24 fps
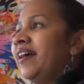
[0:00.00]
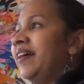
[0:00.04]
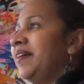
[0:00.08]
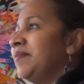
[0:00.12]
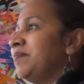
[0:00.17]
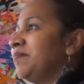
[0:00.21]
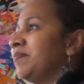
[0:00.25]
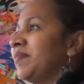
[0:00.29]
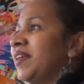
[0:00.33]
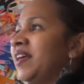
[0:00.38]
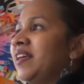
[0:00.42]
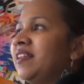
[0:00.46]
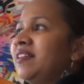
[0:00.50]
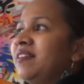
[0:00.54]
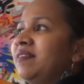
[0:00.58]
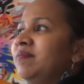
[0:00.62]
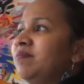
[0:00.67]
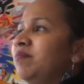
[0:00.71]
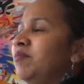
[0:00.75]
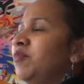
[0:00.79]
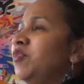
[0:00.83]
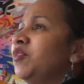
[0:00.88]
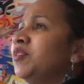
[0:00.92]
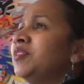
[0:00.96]
Um,
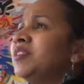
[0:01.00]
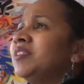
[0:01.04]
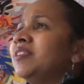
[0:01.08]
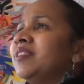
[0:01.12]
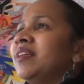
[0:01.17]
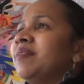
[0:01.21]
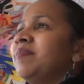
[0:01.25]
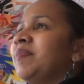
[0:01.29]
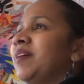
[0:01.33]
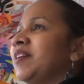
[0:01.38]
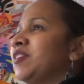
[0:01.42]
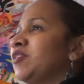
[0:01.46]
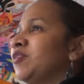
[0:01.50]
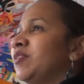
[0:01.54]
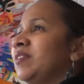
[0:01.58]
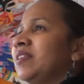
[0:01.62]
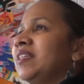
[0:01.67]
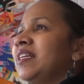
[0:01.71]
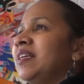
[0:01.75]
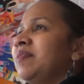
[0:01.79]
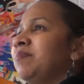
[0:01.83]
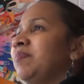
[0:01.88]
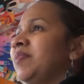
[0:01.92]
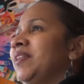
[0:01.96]
and most of them
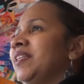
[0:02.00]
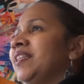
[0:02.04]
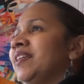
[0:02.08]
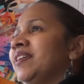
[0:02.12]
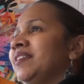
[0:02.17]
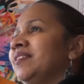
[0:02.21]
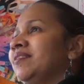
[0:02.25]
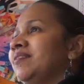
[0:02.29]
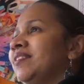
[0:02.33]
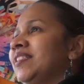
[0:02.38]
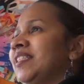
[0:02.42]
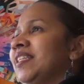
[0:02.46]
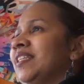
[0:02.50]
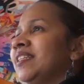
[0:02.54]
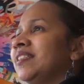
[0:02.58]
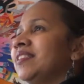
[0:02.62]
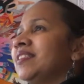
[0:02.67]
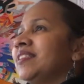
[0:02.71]
actually keep in touch with